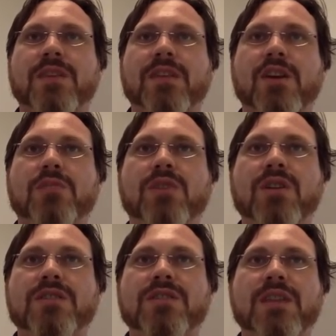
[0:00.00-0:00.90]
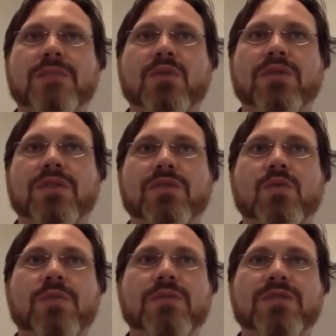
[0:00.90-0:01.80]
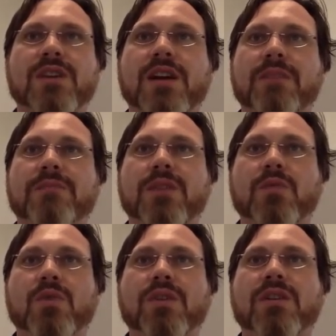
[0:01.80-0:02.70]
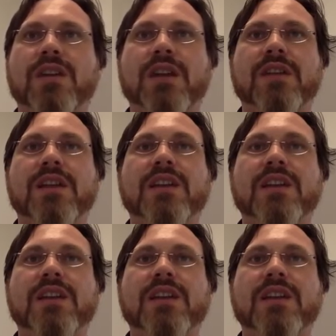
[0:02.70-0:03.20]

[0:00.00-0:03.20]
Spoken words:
The whole process can be reviewed one more time by the WorkCover